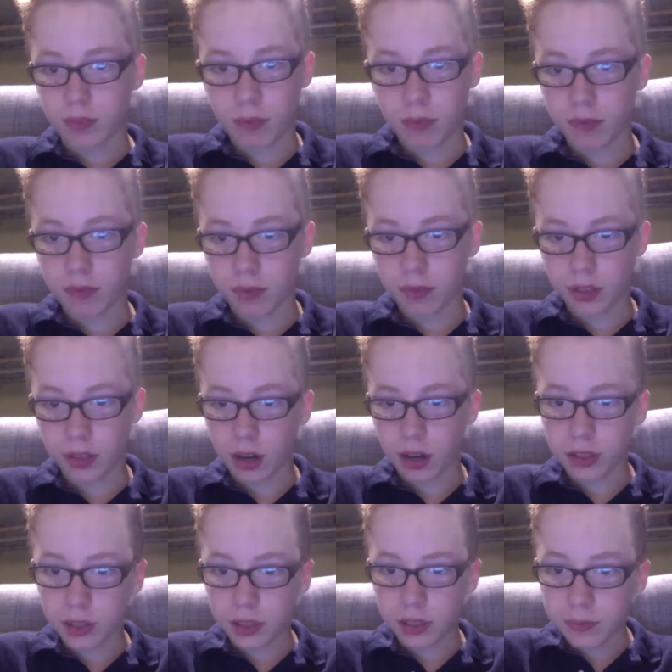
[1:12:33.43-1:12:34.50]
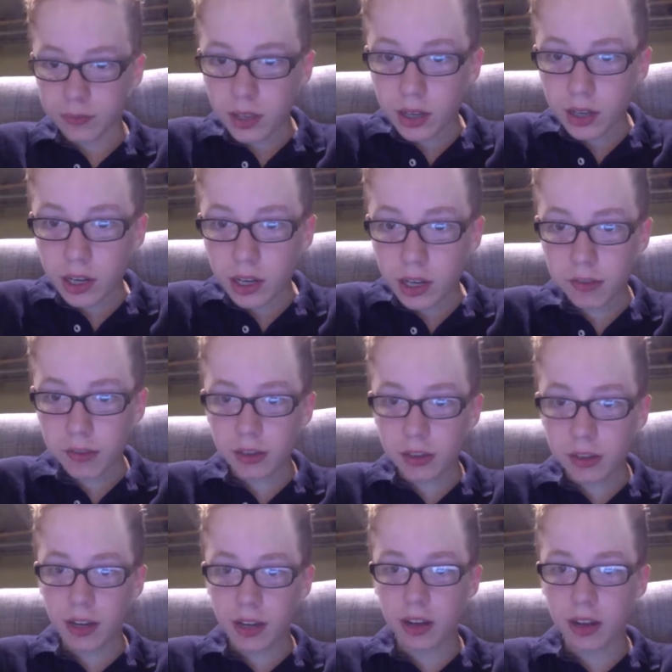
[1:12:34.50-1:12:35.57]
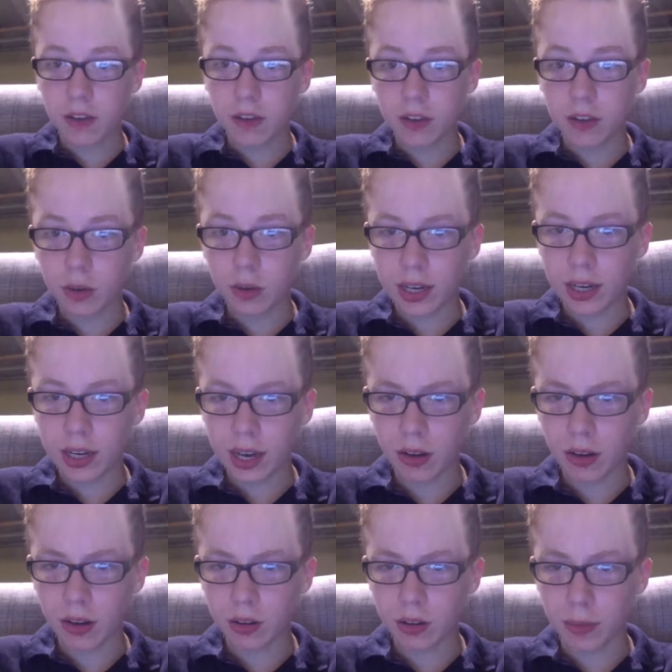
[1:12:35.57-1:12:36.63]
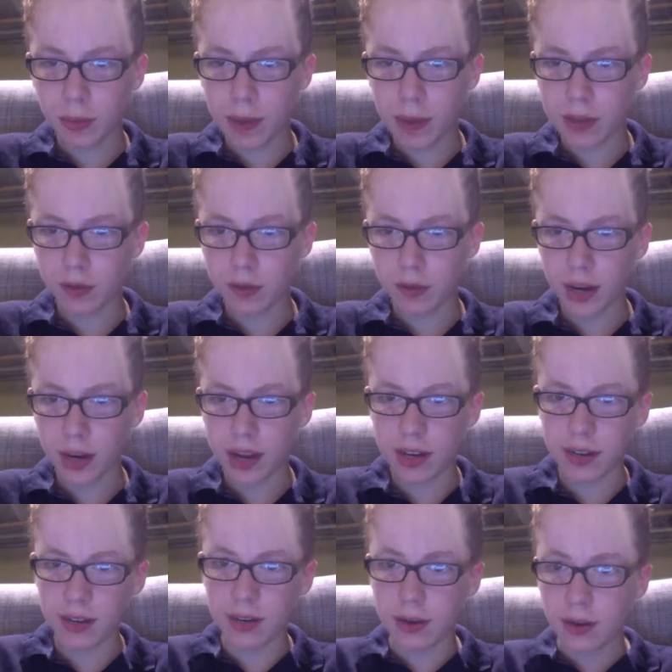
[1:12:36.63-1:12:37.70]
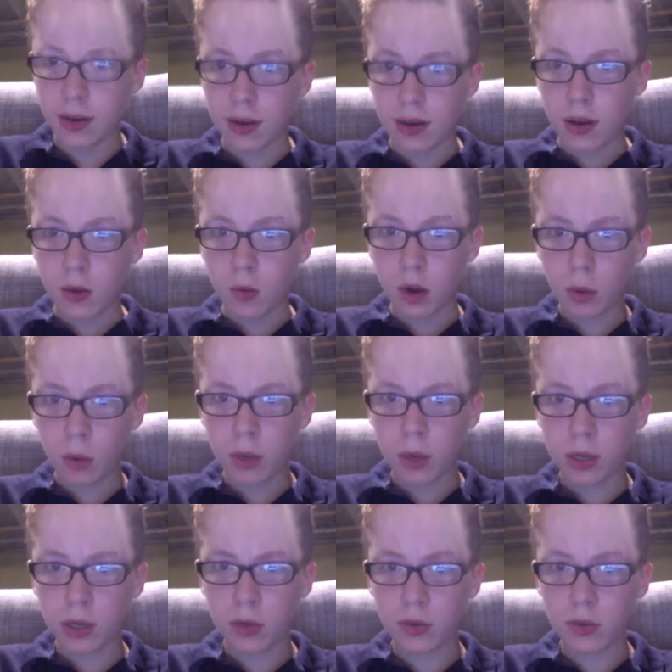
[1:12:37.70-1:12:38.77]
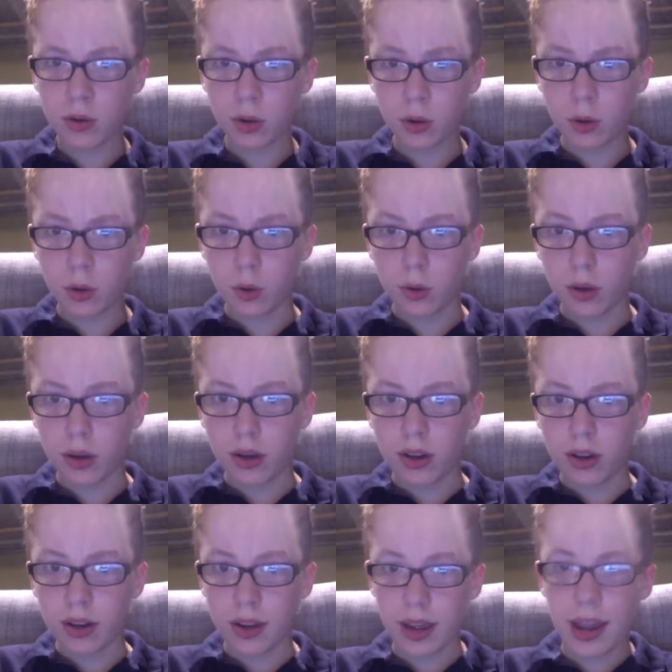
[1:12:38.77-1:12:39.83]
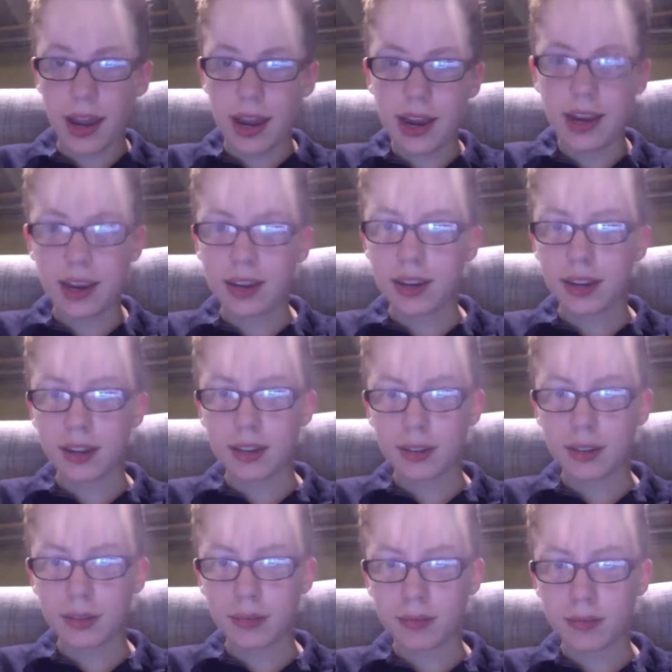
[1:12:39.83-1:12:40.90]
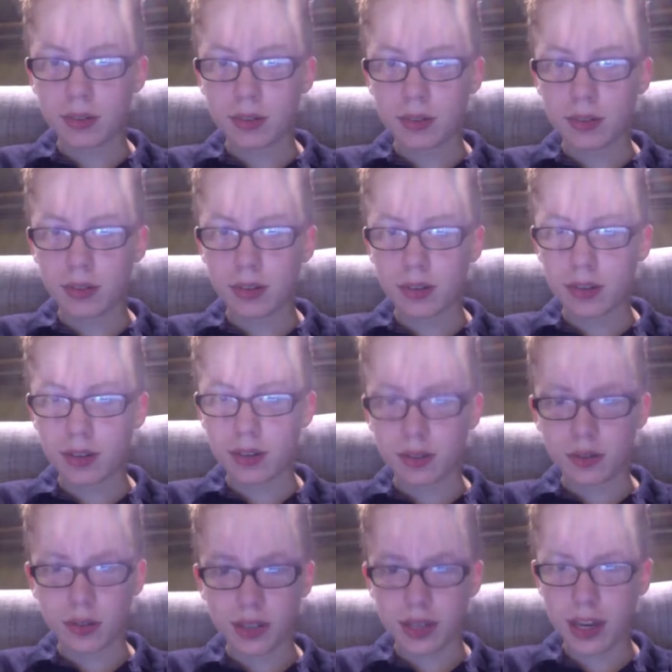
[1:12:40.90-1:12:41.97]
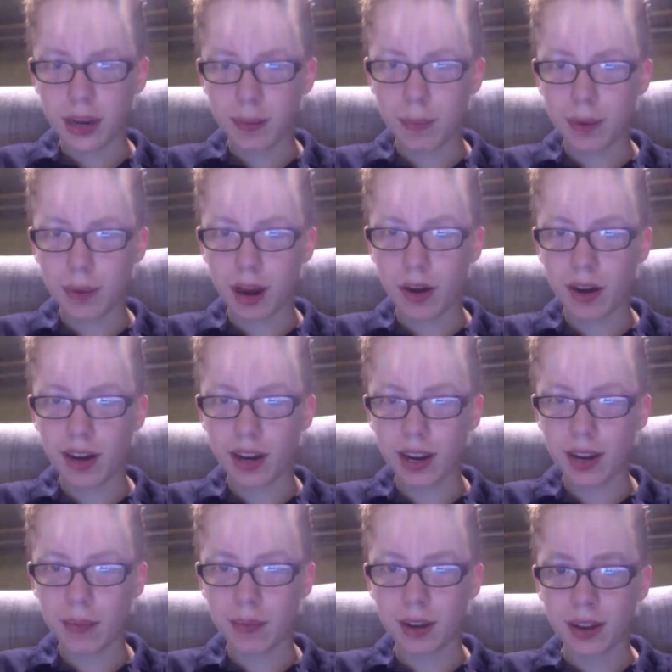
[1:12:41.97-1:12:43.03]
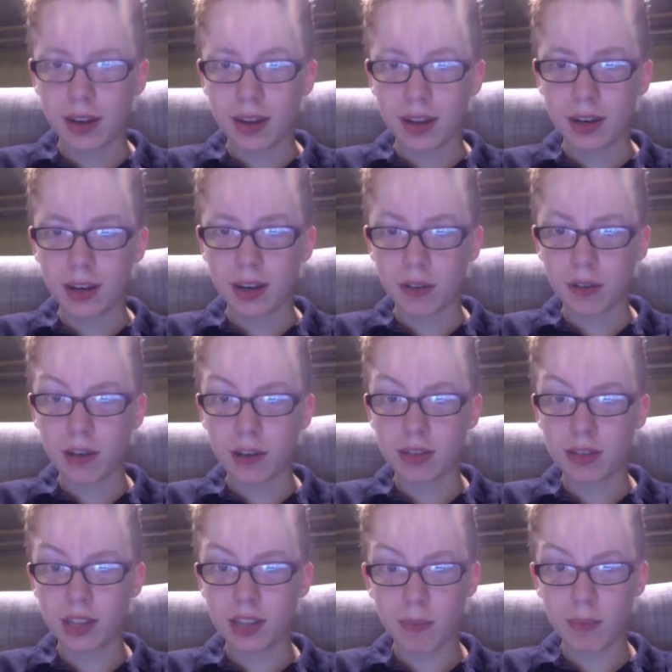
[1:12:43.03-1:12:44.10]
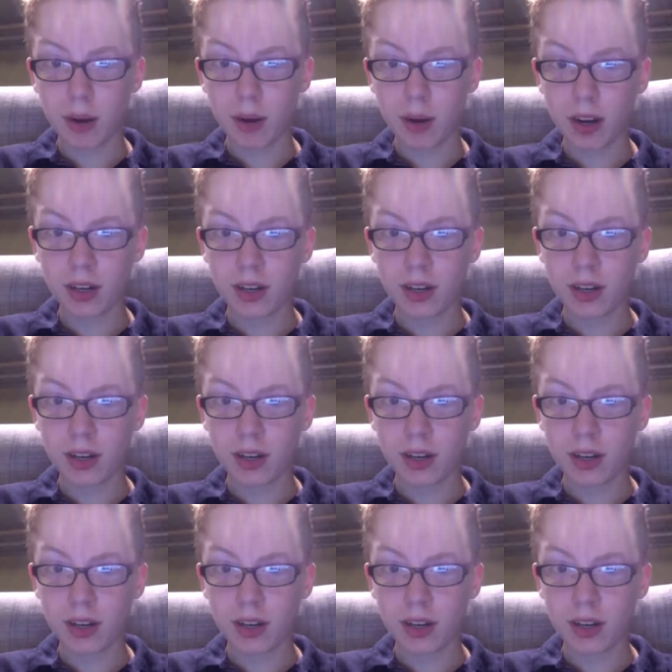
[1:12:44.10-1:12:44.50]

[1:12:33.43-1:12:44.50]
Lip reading: free talk too. If you killed your best friend, what would you do? A. There's A. Bury him near a famous theme park